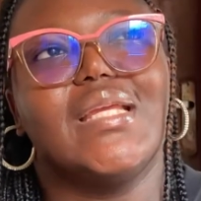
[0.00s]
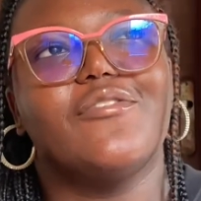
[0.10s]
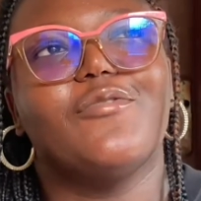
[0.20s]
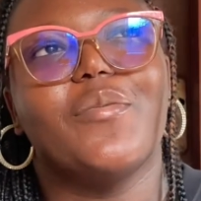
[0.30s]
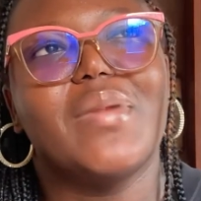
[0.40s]
thing
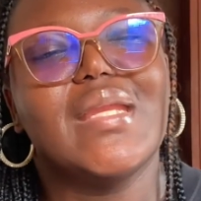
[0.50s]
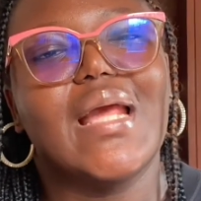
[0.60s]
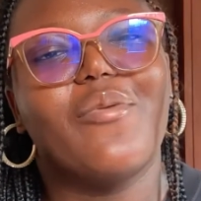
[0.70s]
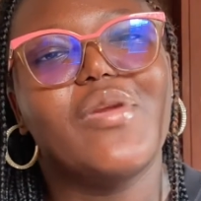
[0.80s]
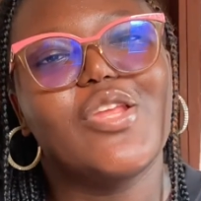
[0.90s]
for me
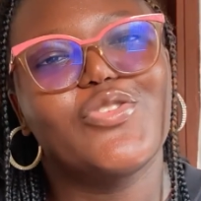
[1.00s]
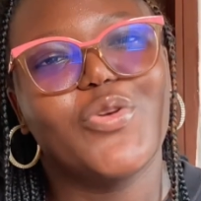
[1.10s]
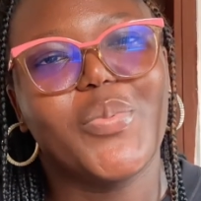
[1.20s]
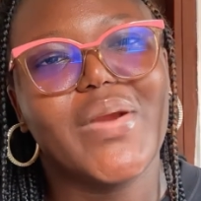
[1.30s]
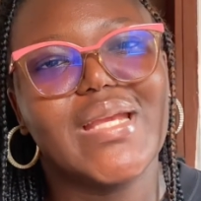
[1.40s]
that really
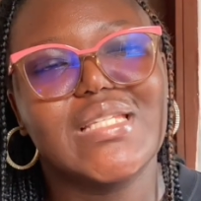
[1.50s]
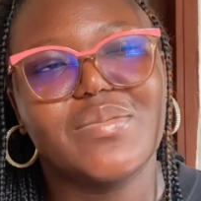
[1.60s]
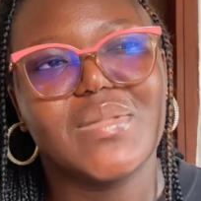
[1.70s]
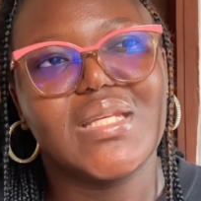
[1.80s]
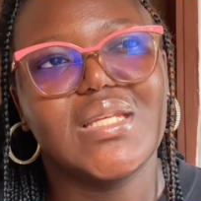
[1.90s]

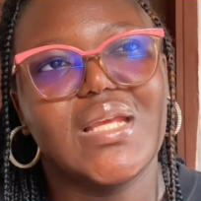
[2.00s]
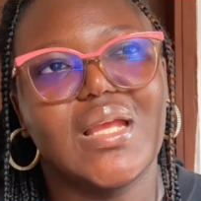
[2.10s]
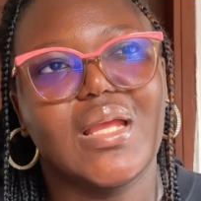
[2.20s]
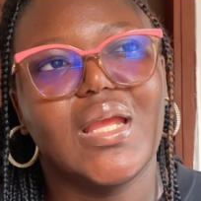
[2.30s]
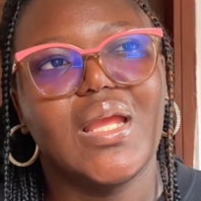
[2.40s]
surprised me
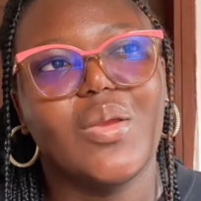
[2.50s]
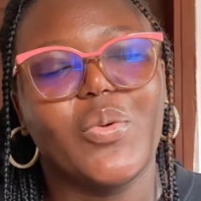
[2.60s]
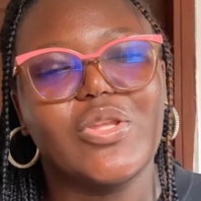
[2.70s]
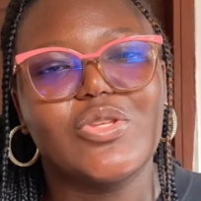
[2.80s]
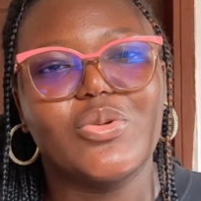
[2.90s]

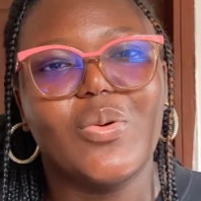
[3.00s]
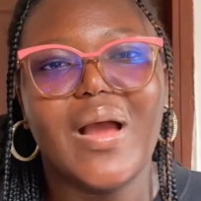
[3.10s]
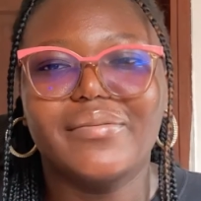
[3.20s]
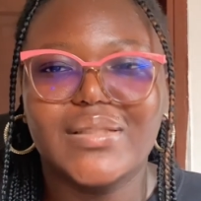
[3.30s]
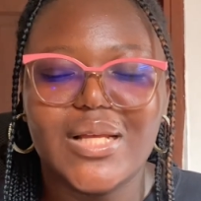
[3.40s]
with,
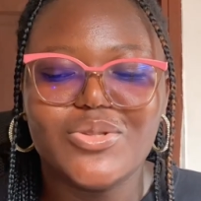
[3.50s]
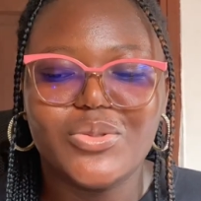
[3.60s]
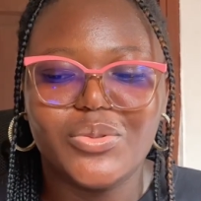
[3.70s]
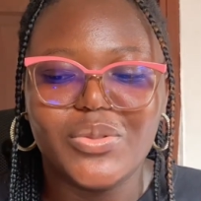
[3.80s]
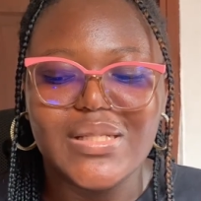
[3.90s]
after
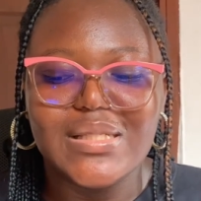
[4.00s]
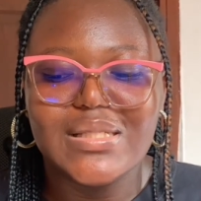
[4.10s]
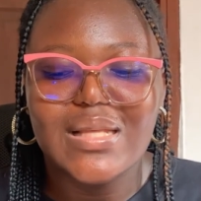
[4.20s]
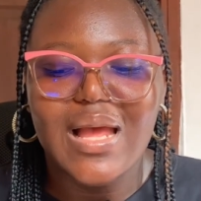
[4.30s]
school is